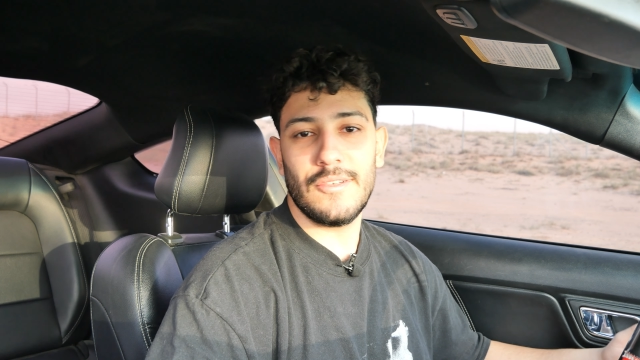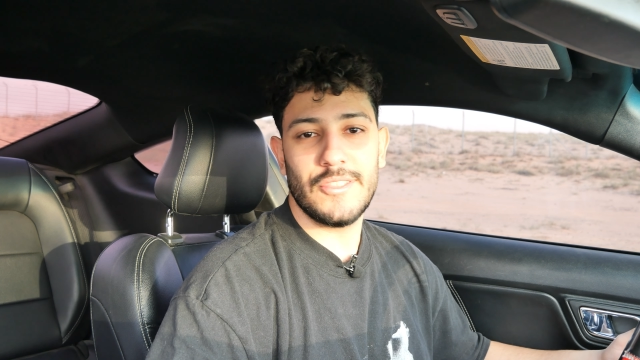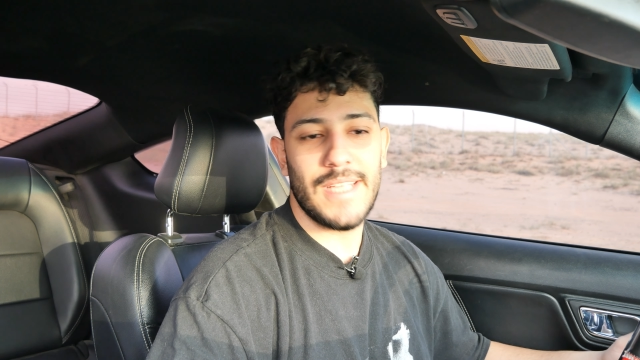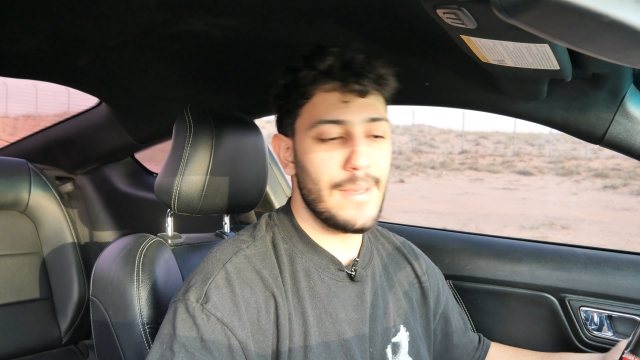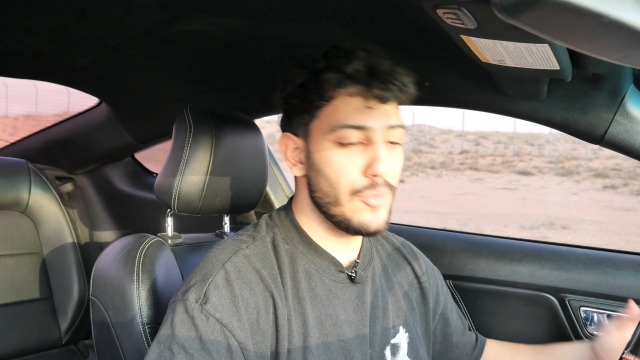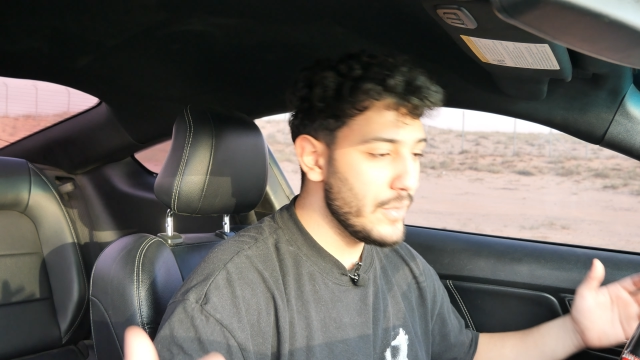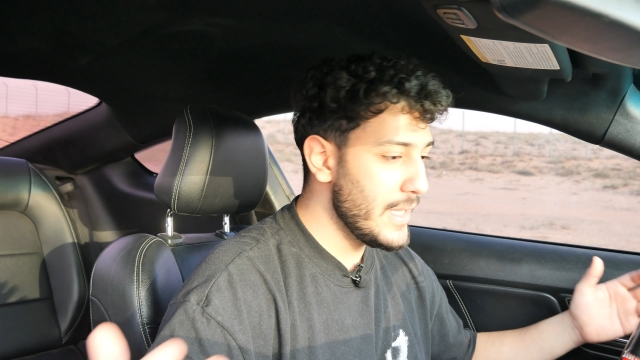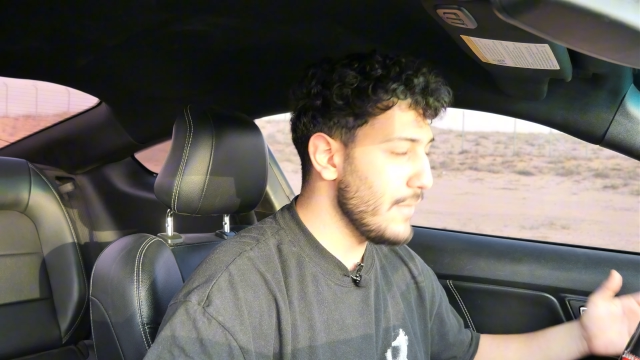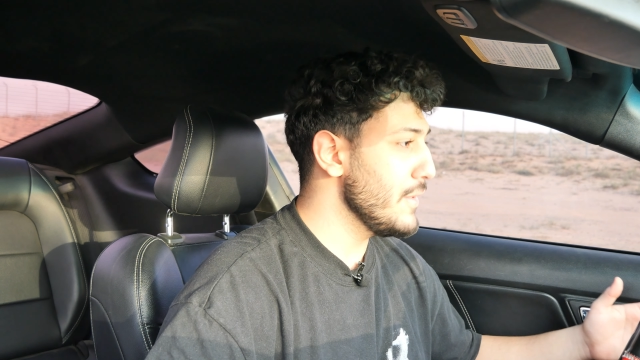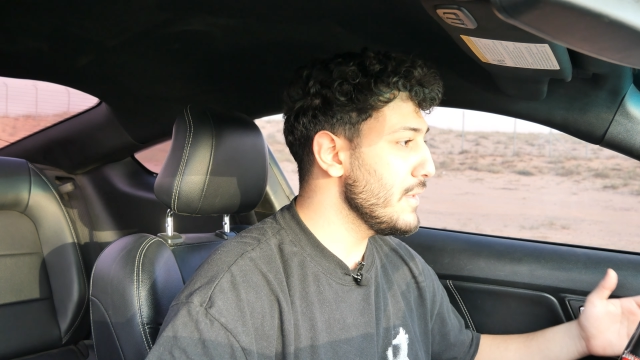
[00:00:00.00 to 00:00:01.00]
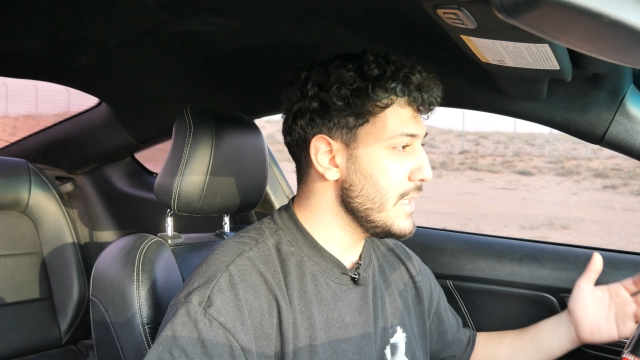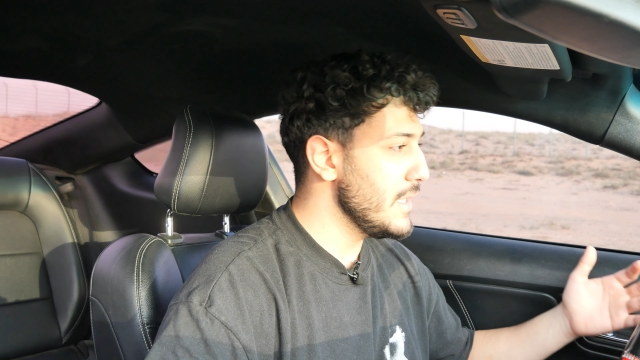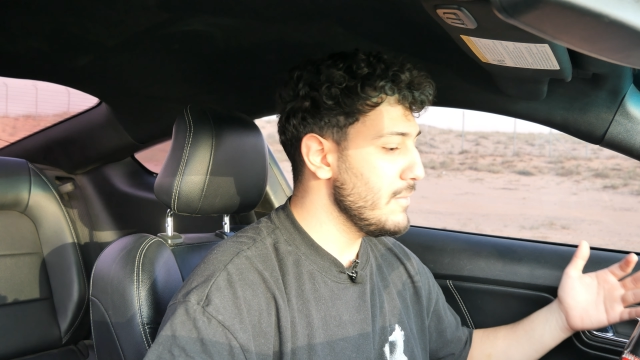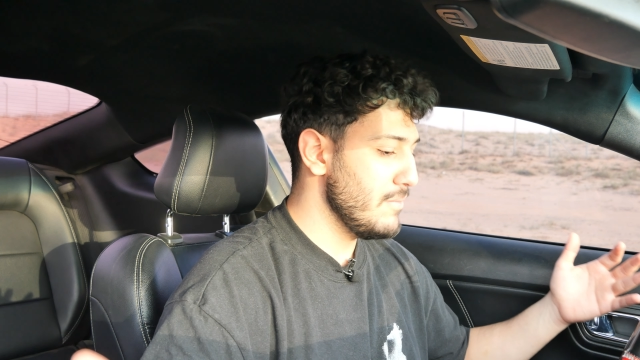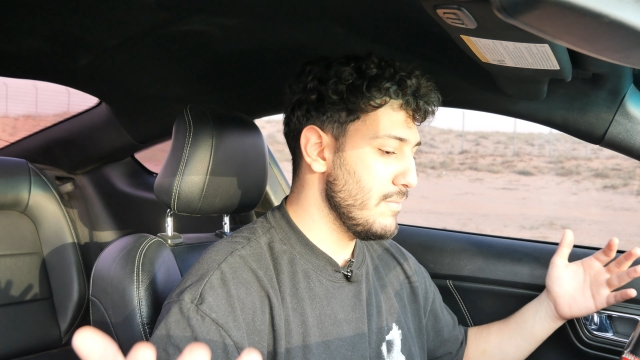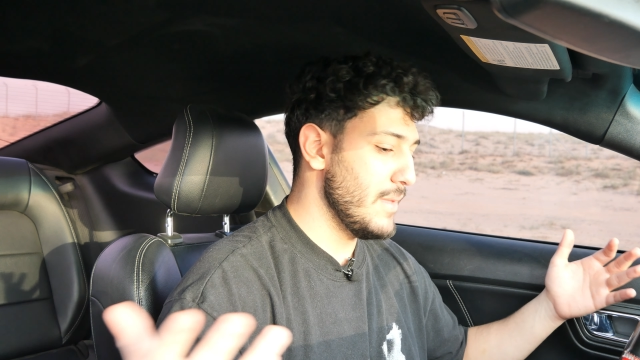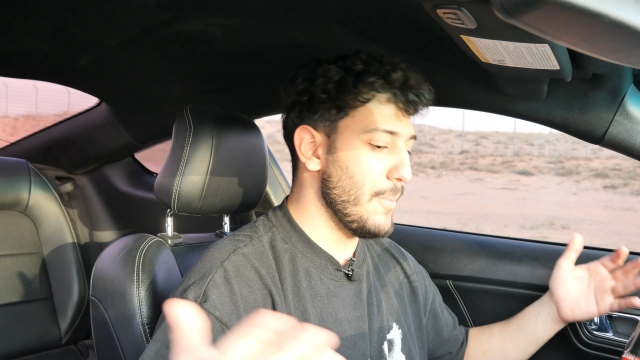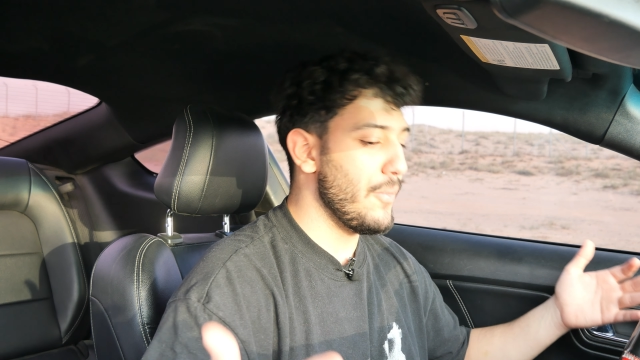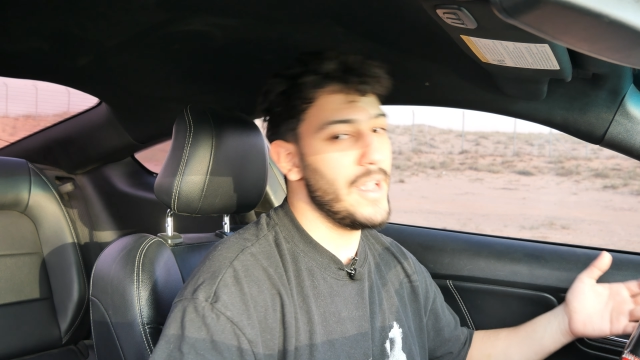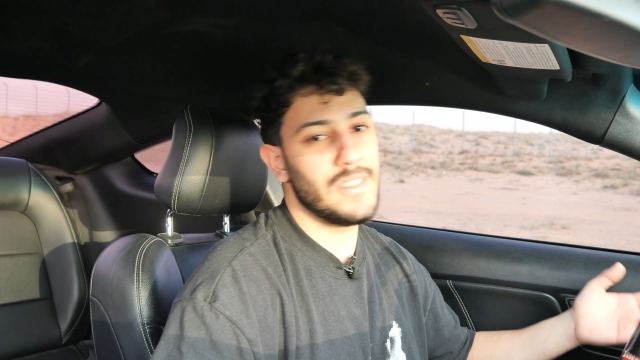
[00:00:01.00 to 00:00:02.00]
understandable given the
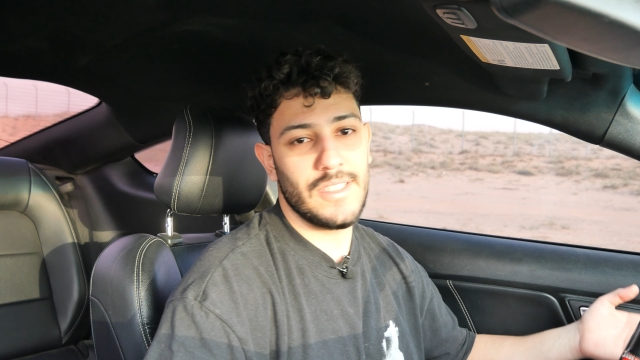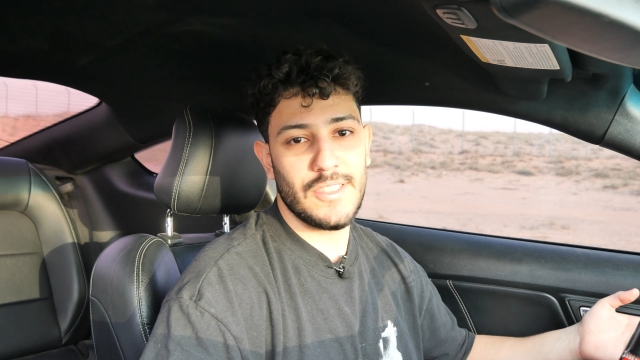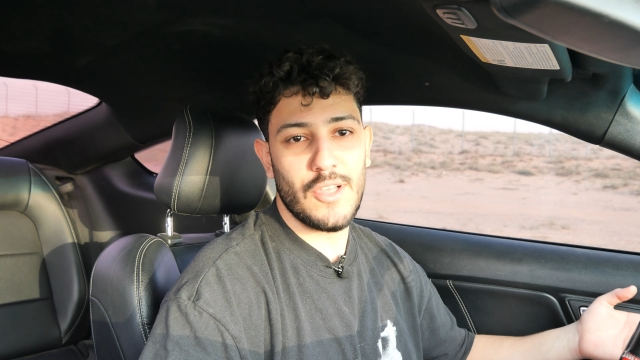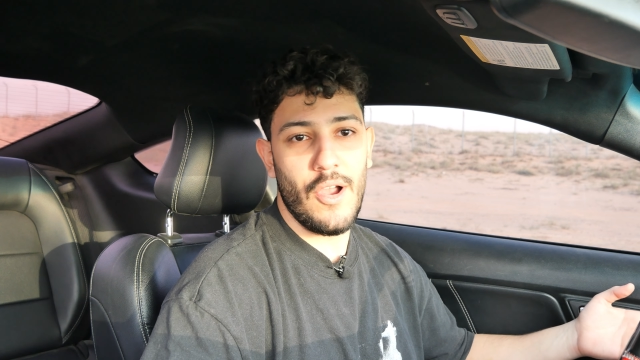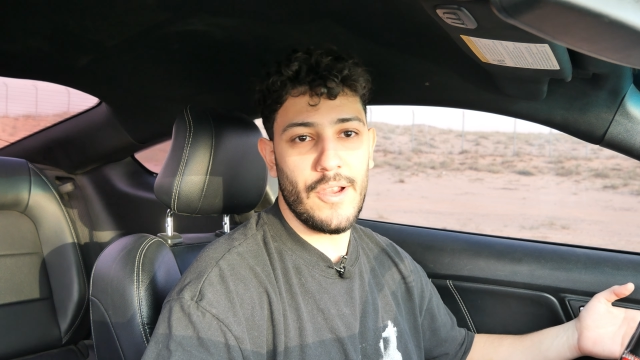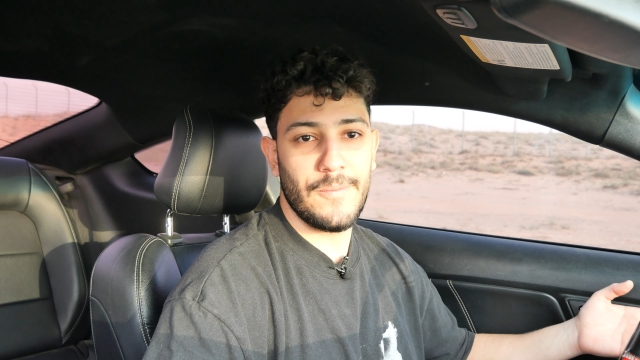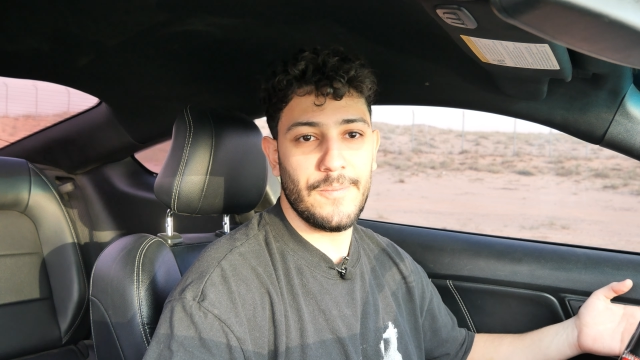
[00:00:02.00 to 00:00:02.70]
price of this car.